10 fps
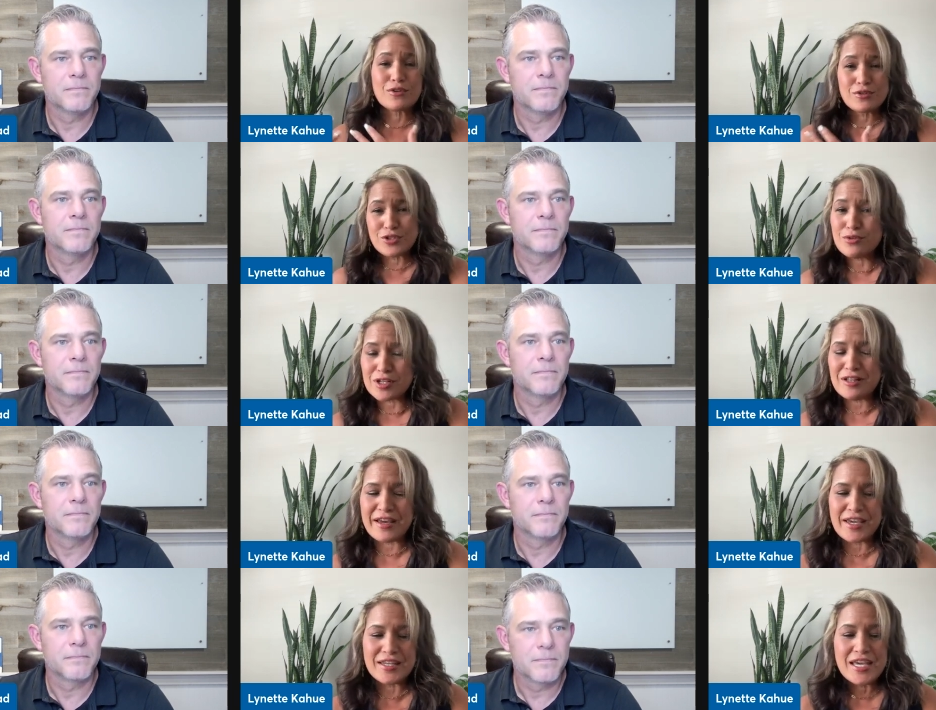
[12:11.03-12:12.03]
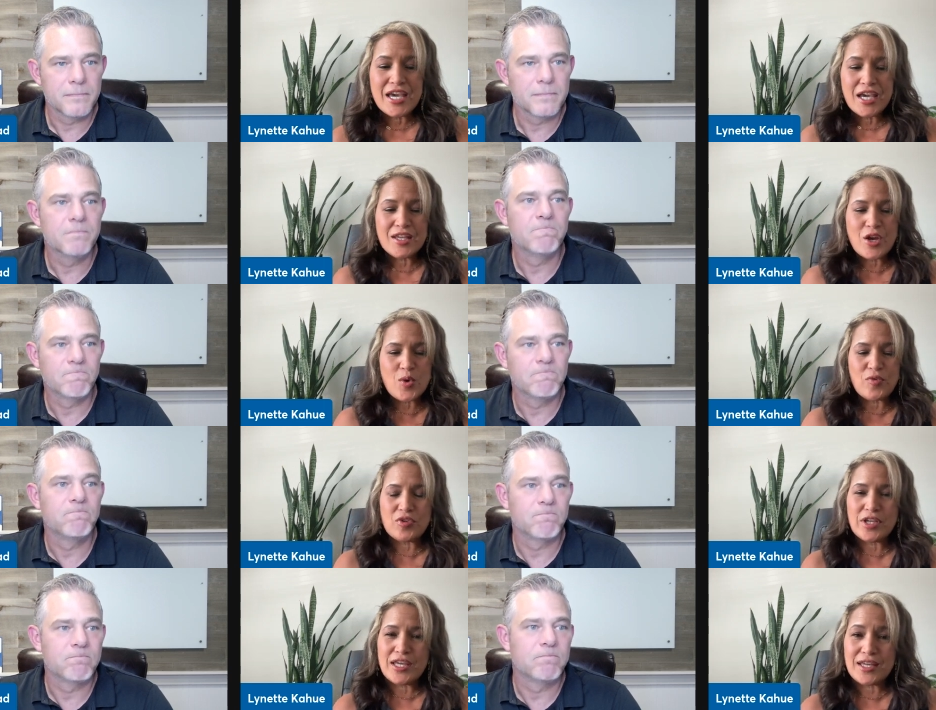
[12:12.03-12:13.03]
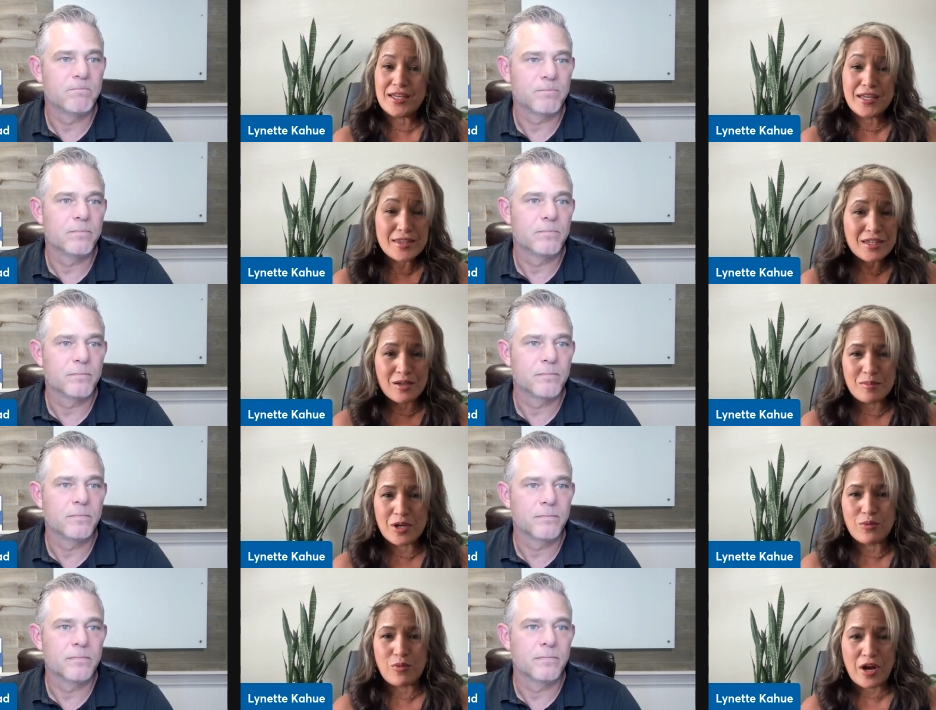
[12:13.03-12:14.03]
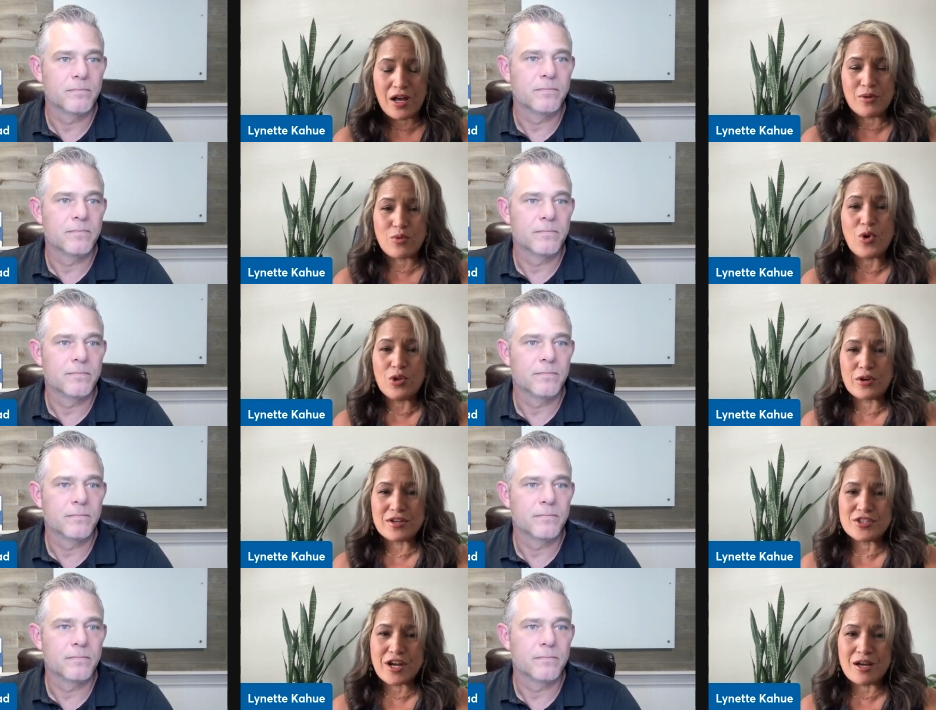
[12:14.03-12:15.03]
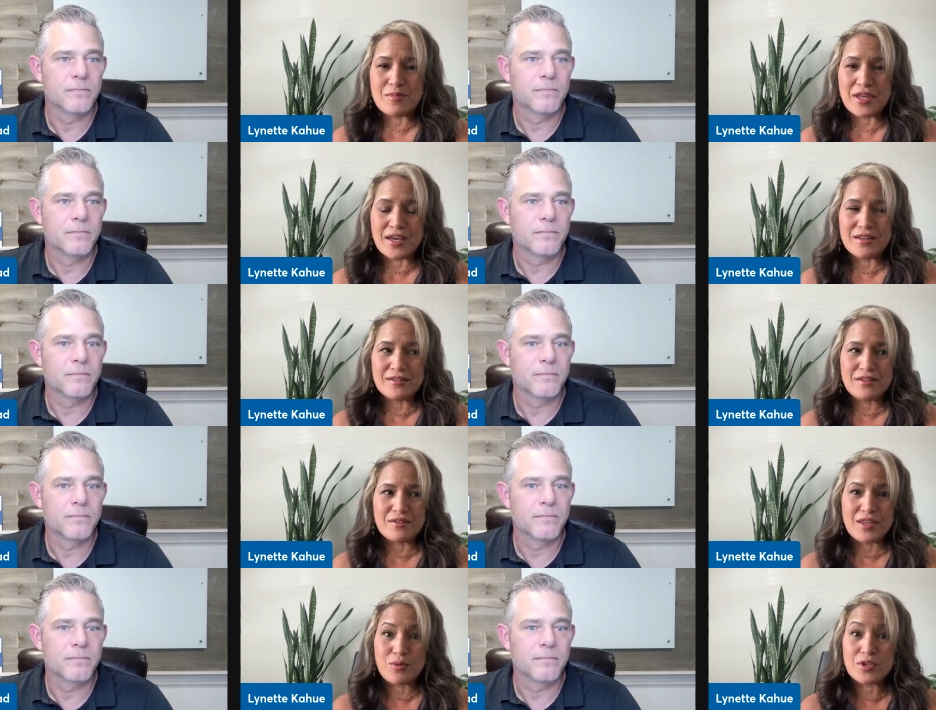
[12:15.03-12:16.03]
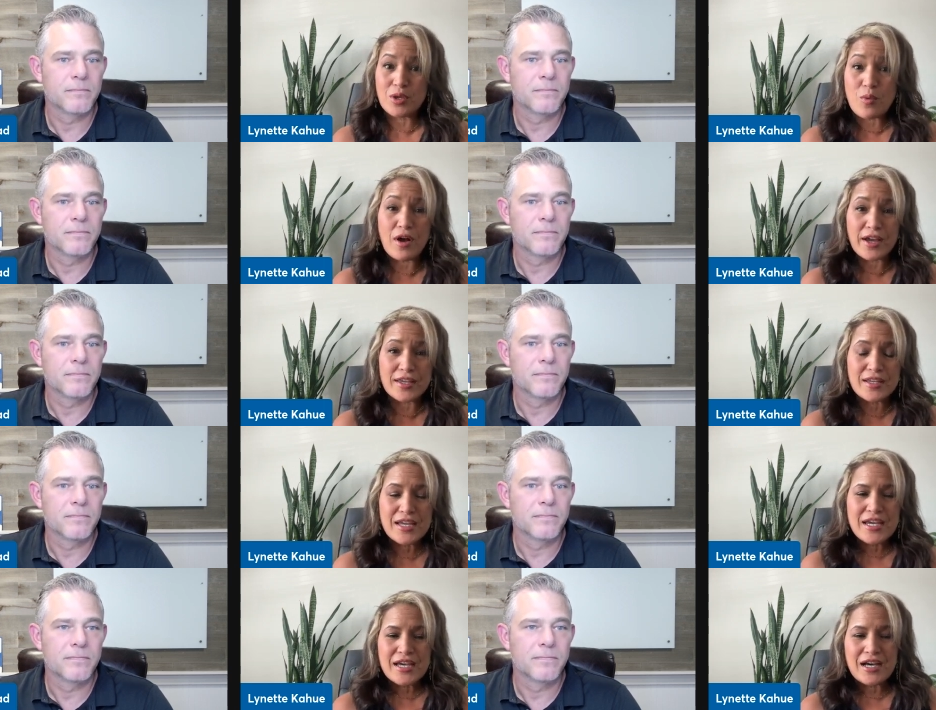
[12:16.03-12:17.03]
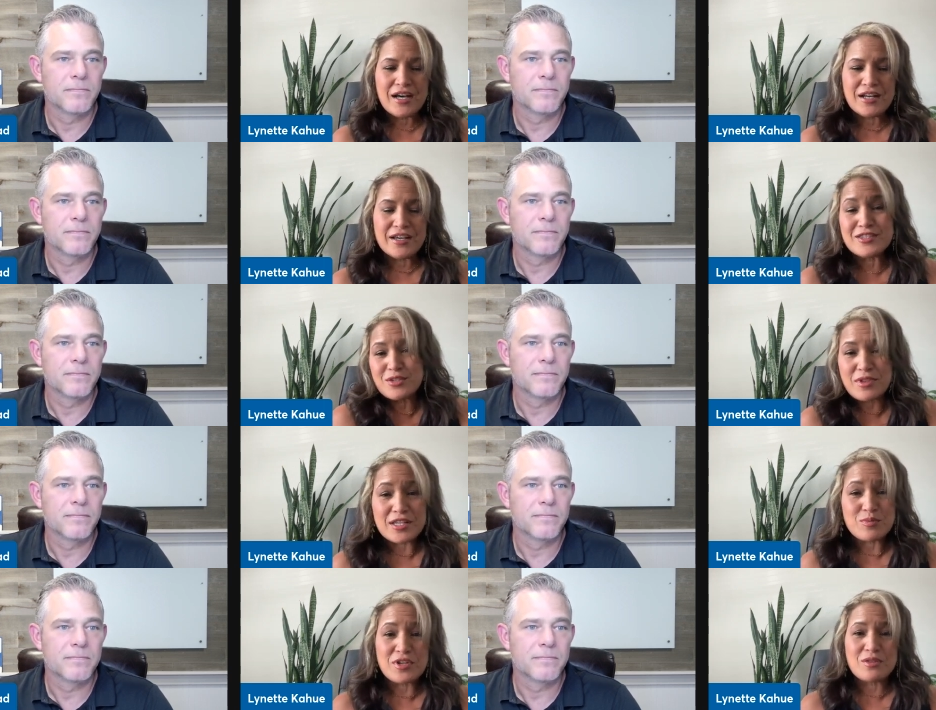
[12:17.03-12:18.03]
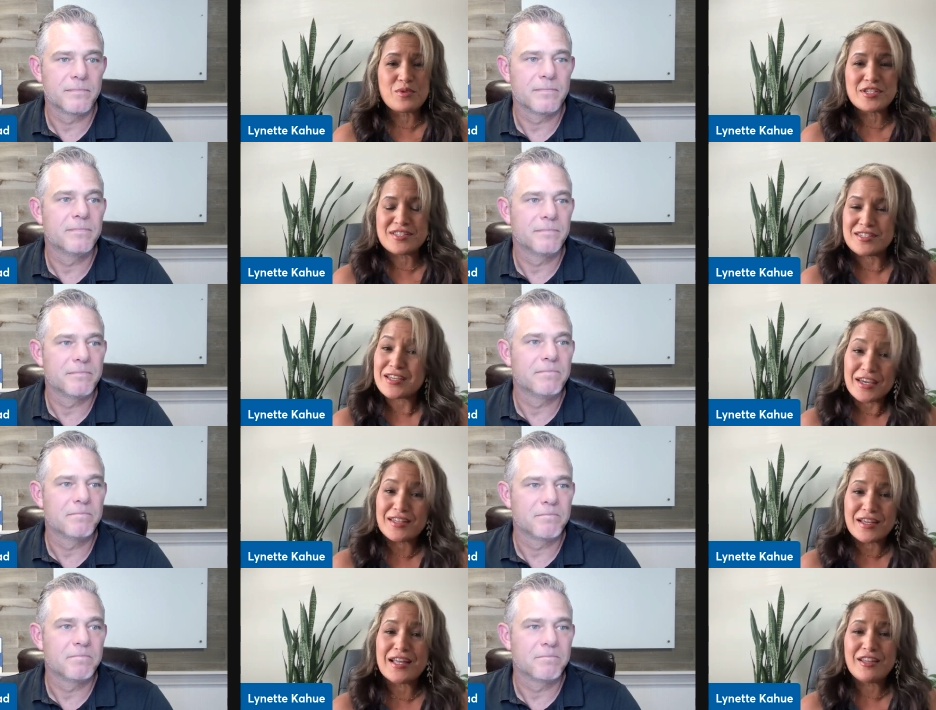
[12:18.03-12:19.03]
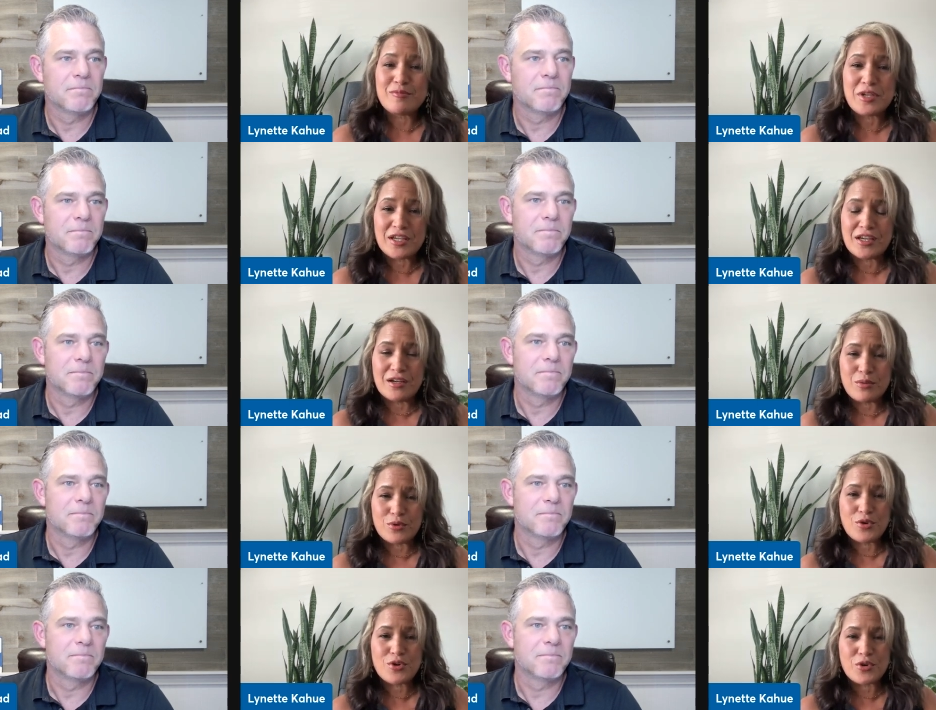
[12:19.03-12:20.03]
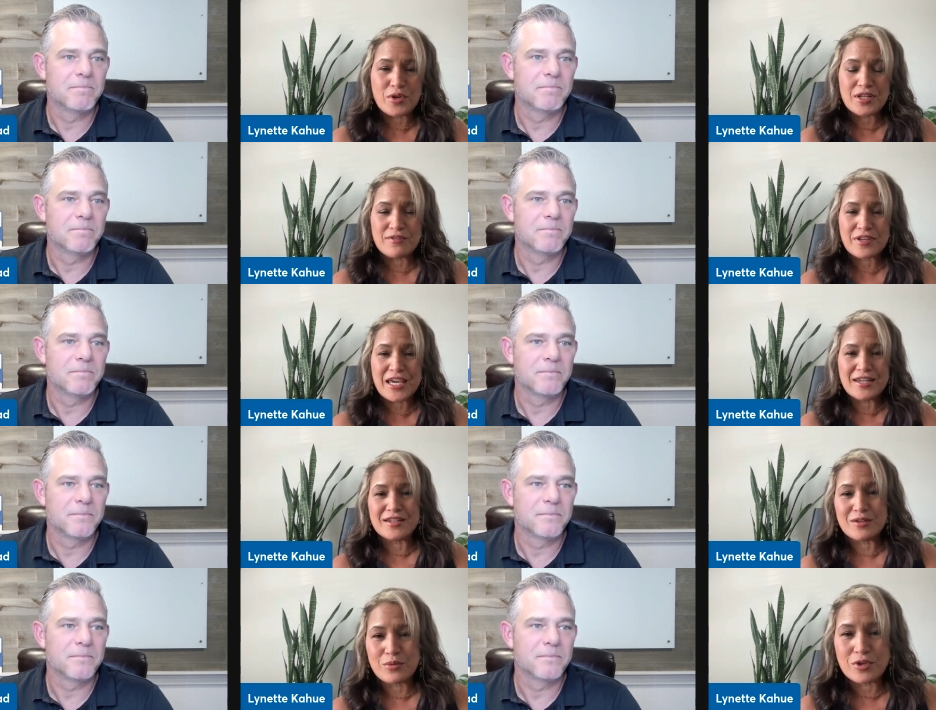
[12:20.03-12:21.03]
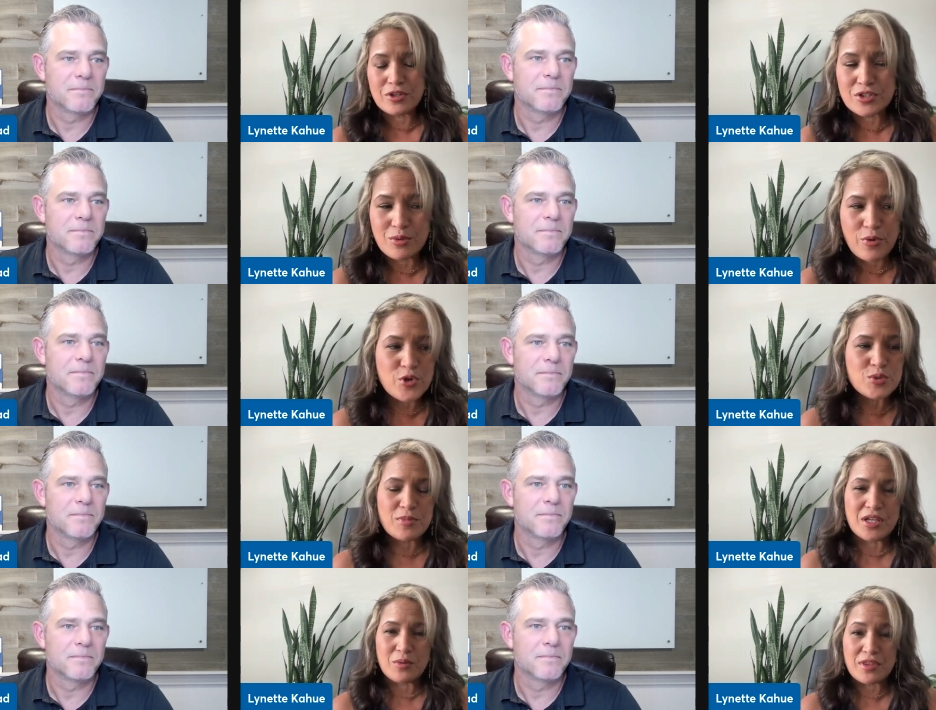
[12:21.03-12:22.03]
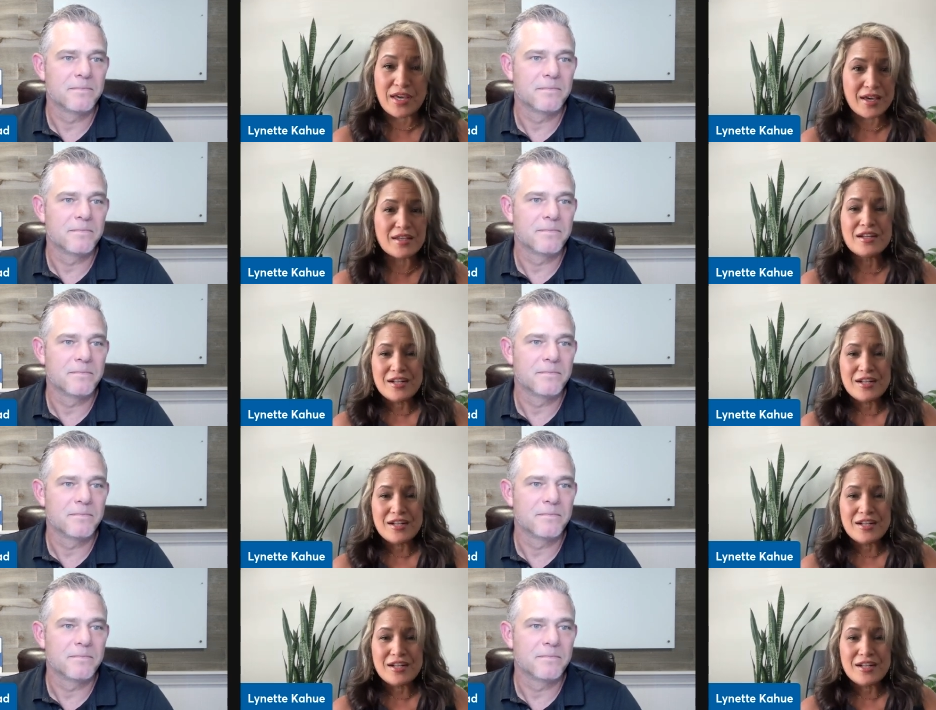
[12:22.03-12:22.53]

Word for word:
Speaker 1: to the client and hopefully get them a, a role or a job that you know they really want uh, and so that's one of the reasons, again, I love being a recruiter. And if a candidate were to approach me with that,